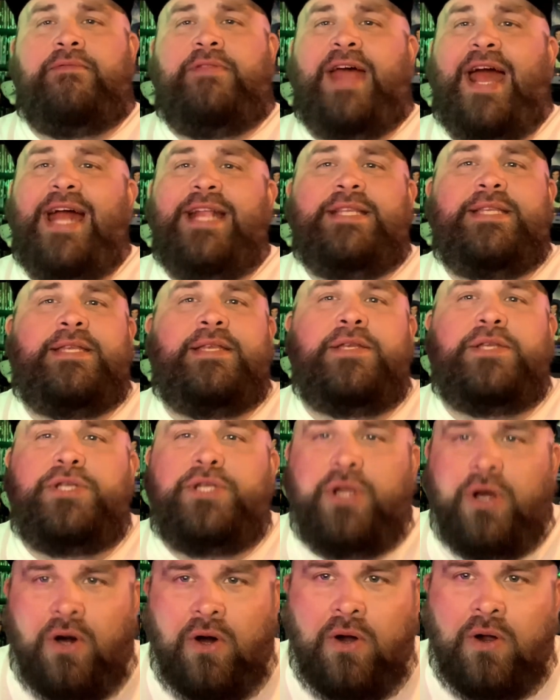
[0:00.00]
That's the
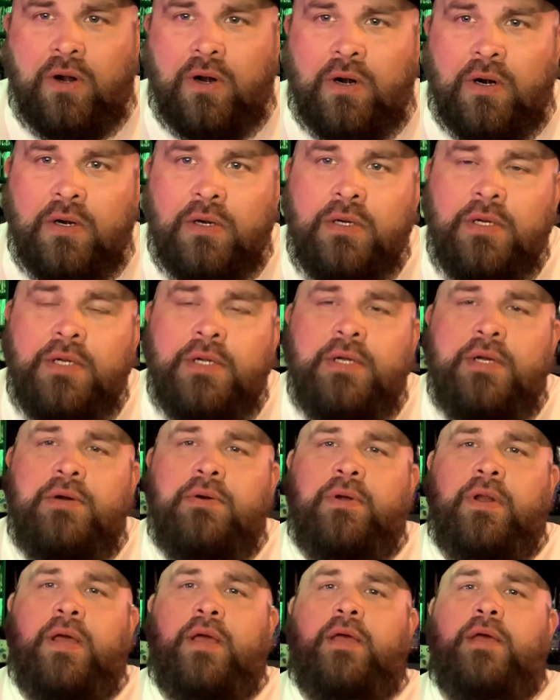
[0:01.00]
star
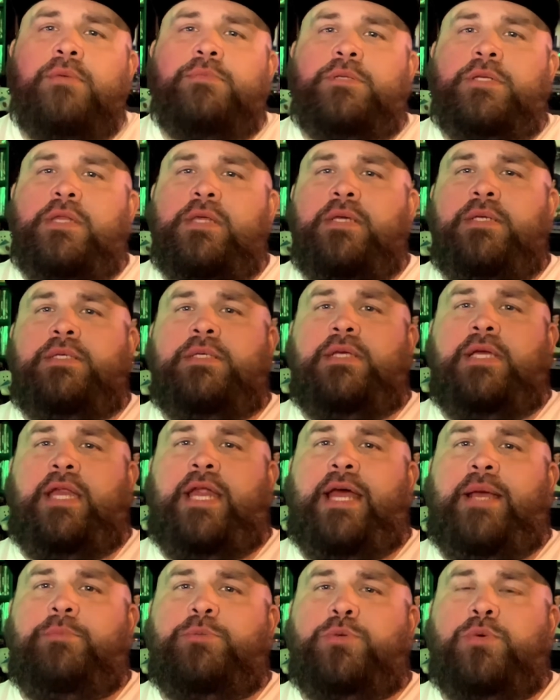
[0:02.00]
when it comes to these
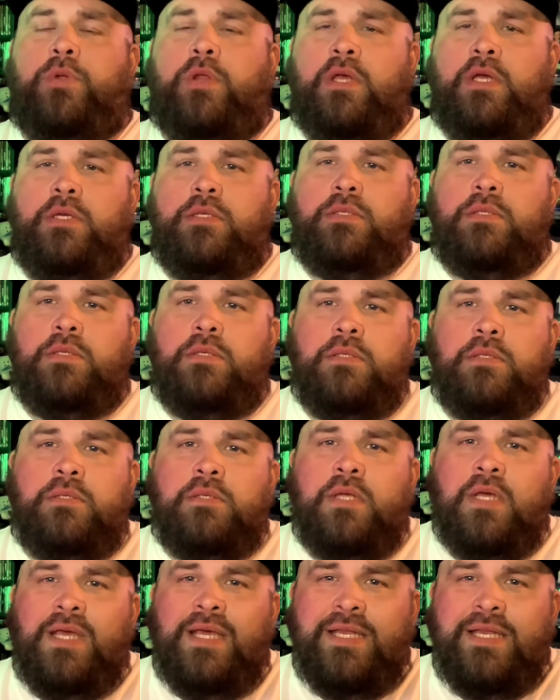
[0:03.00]
Synapse releases.